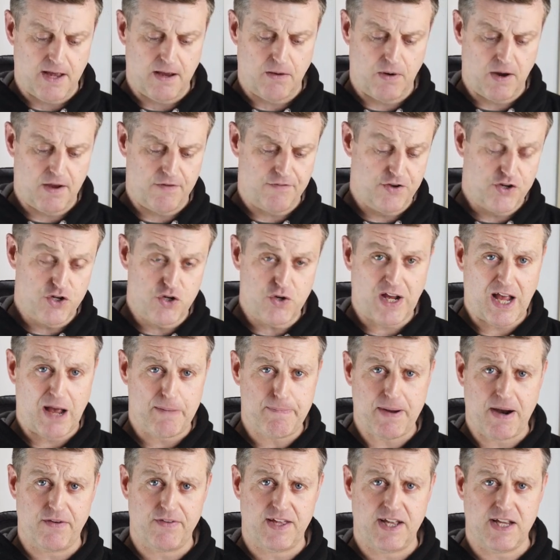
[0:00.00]
But if you do get a
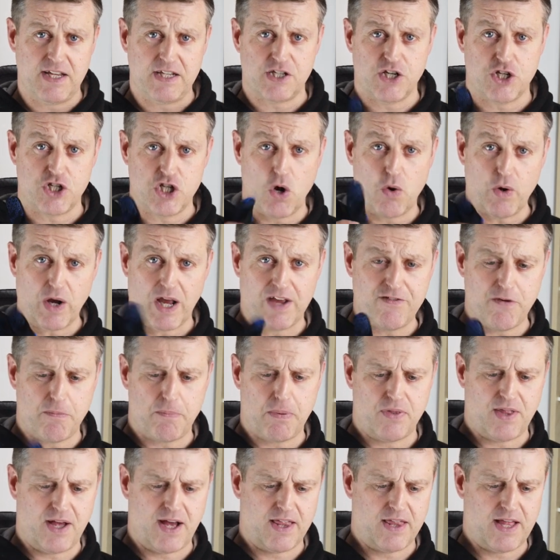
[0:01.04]
pair of these, don't give up
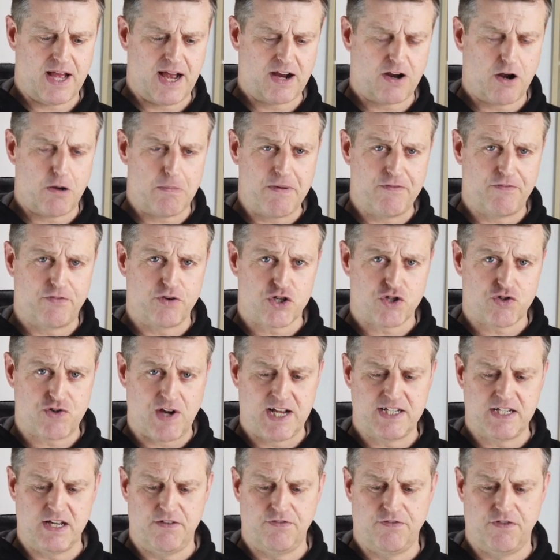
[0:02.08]
on that. I got a bit
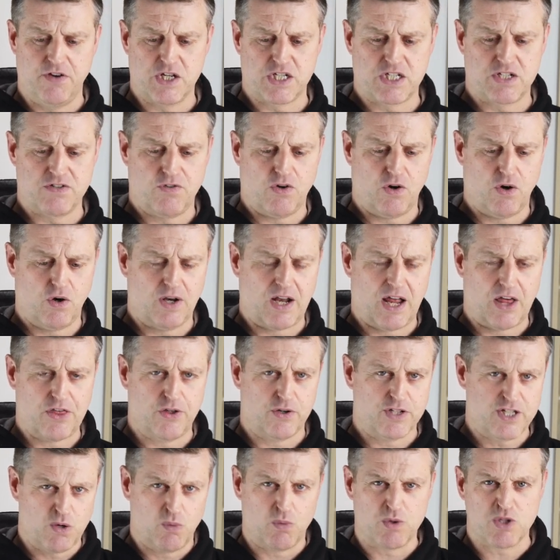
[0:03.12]
frustrated first of all. I
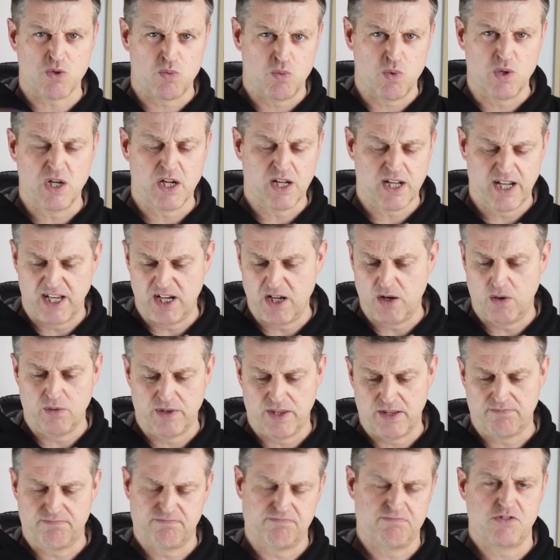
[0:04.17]
thought it wasn't working, or
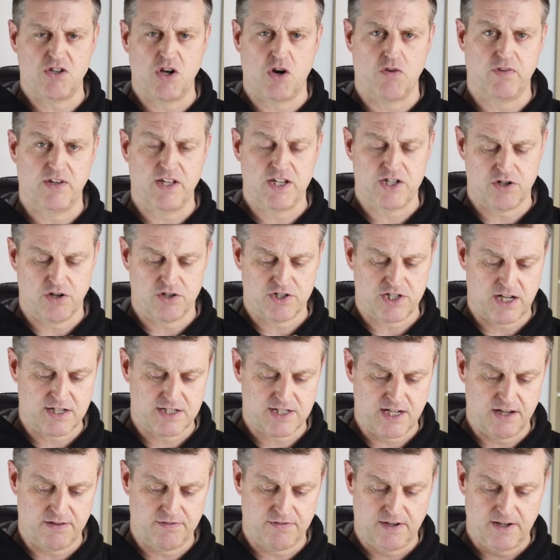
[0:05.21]
they're not really touch
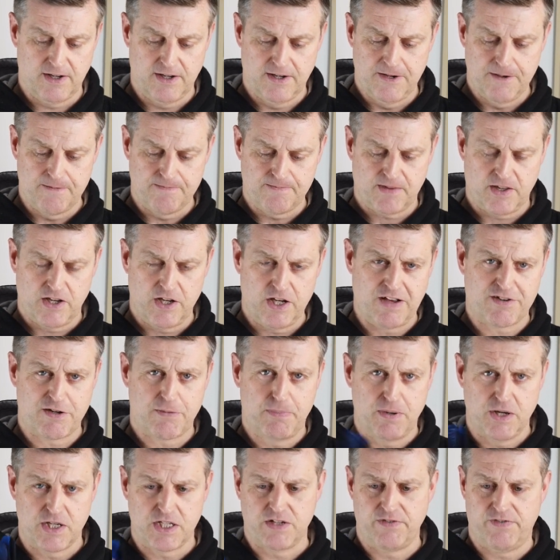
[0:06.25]
sensitive. You have to
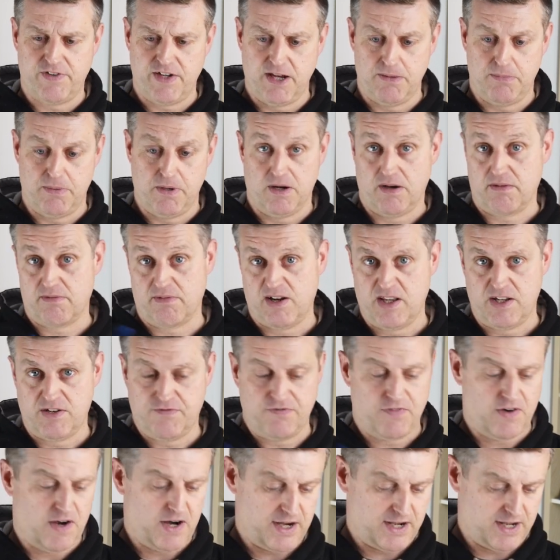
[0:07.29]
persevere, but it's
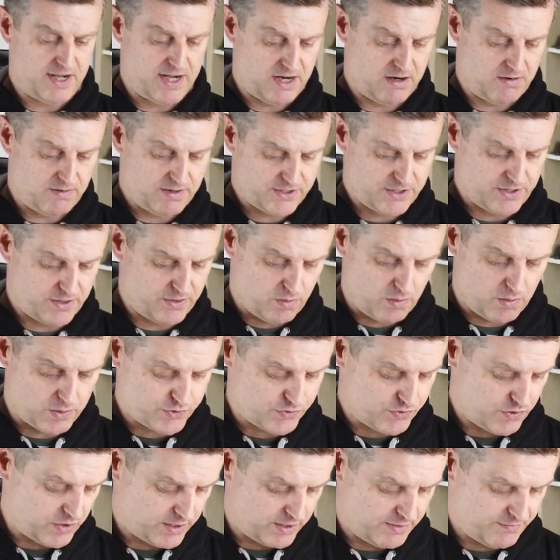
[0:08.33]
fine now. I don't know what
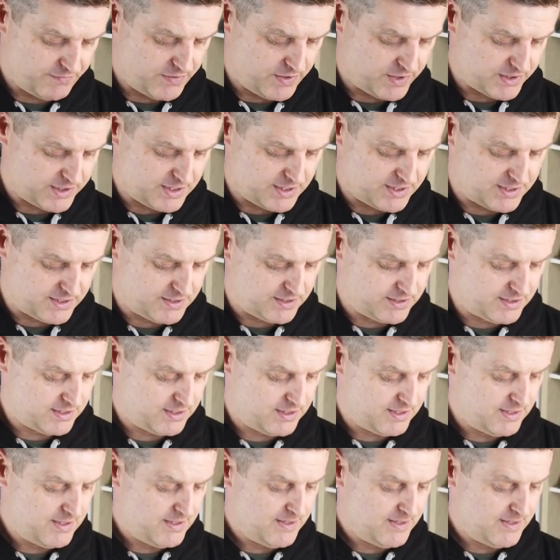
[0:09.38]
was wrong in the first instance.